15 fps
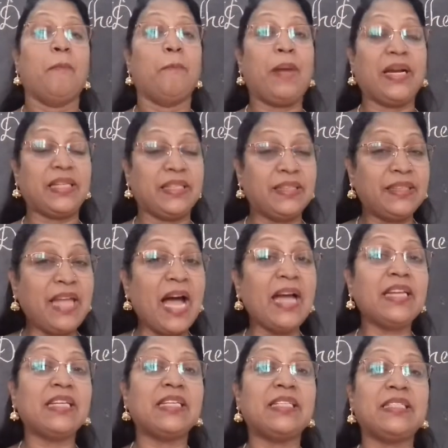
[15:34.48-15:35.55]
But
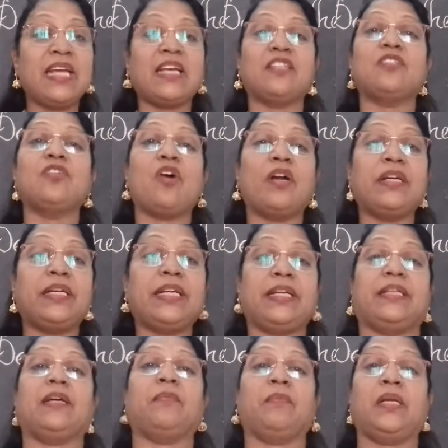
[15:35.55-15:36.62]
that does not
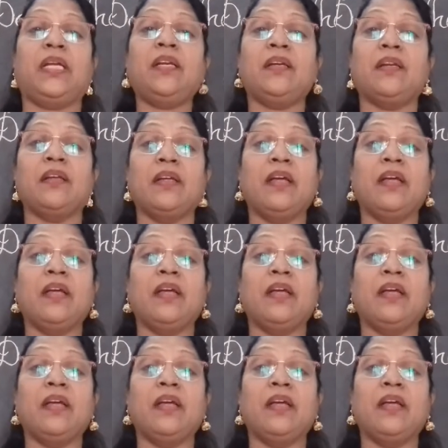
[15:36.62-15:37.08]
determine